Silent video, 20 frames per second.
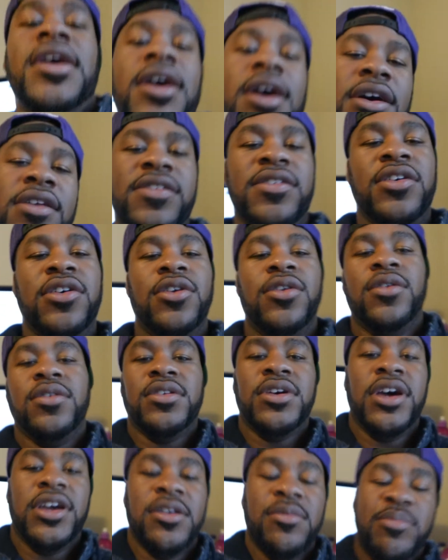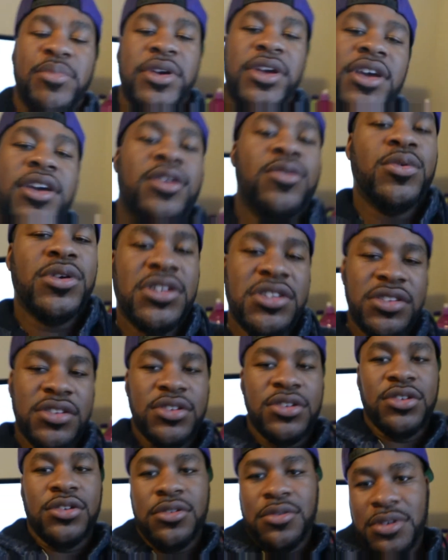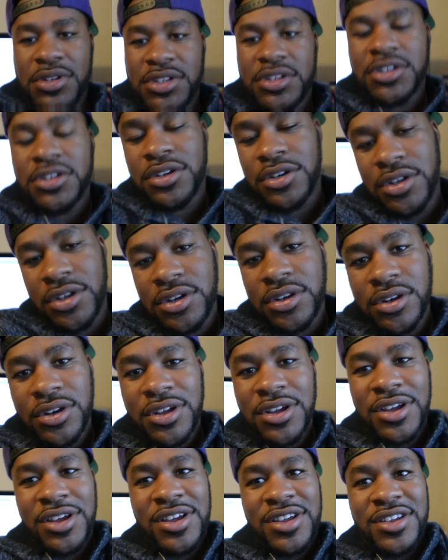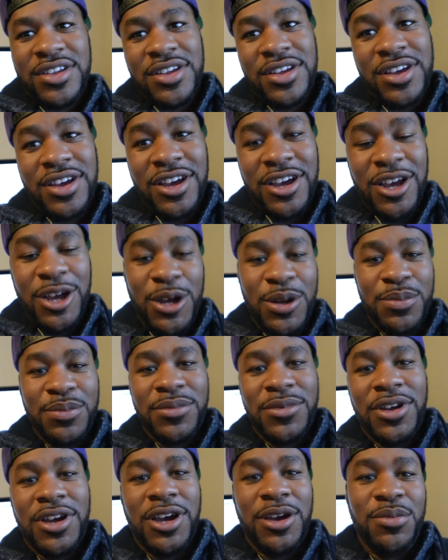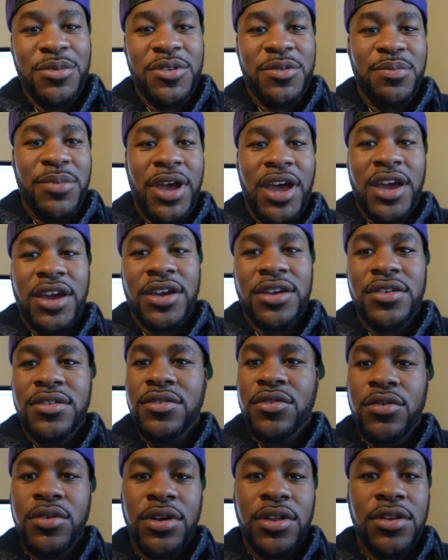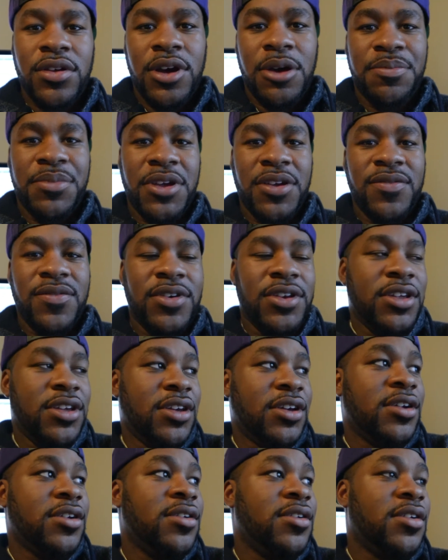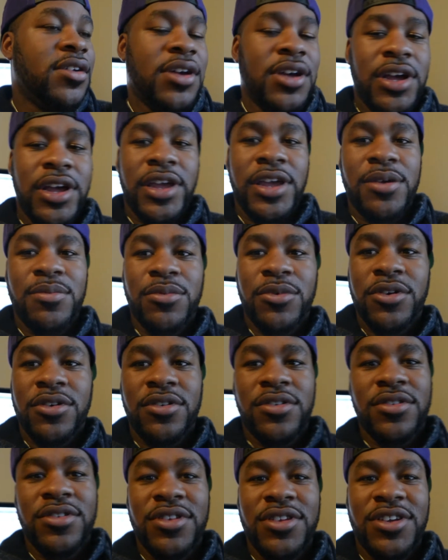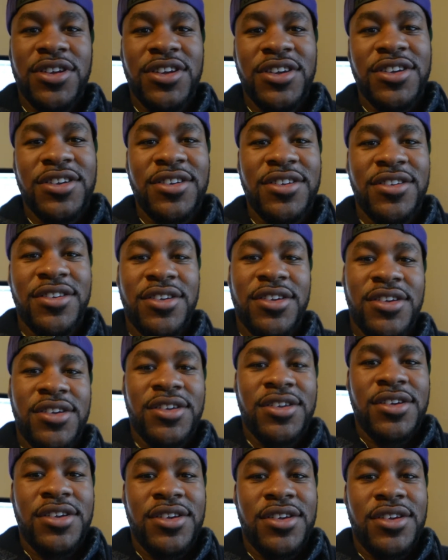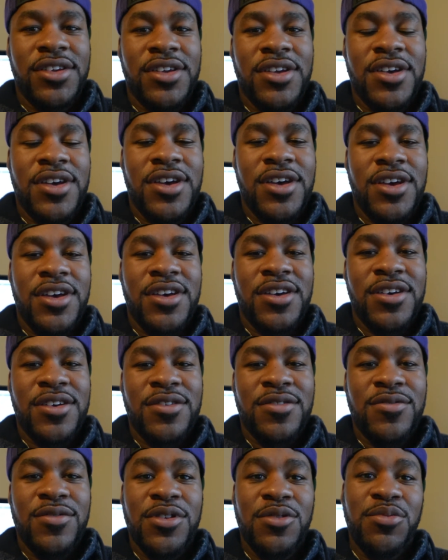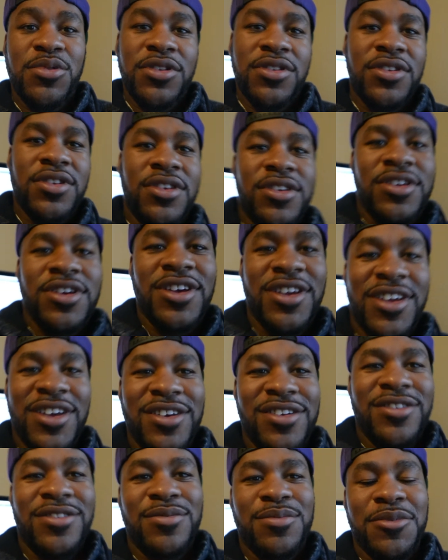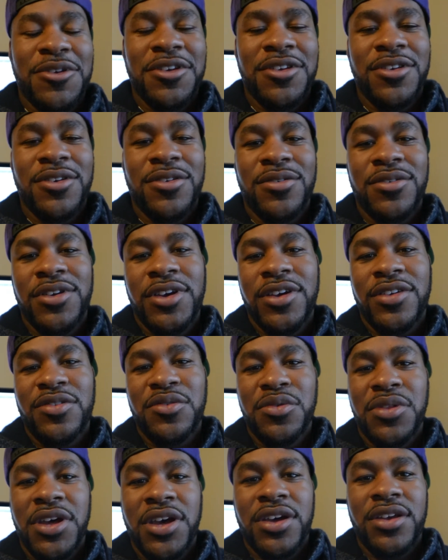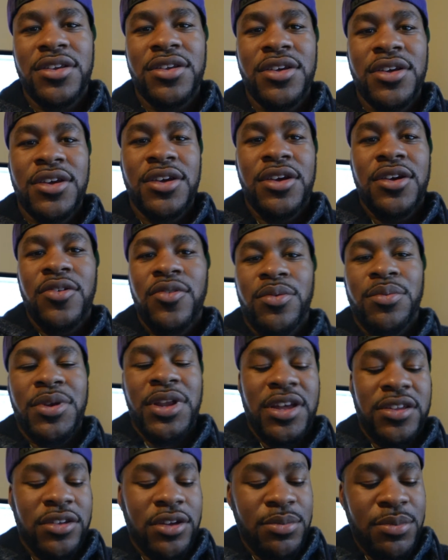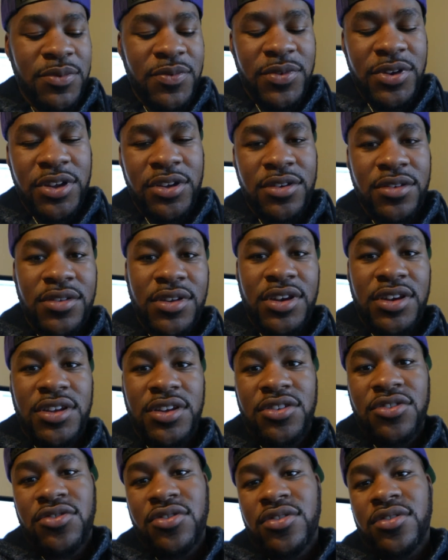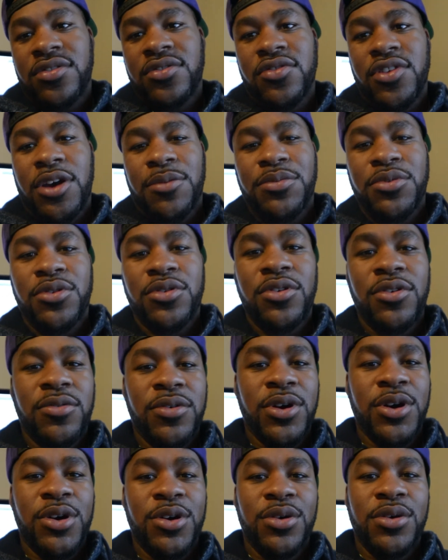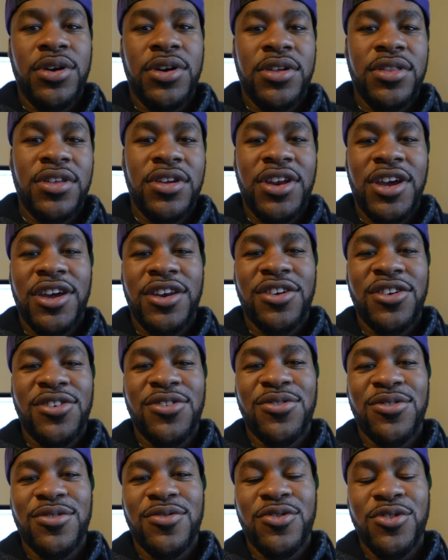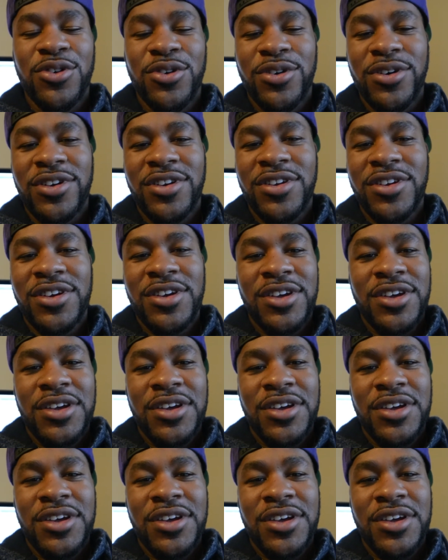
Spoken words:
How's it going? How you been? What's new? What's good? I'm just back. Just a quick little update video. I am currently really busy again, but you know, you guys knew that from the last couple of videos. I did drop two in a row. I thought I had a good groove going,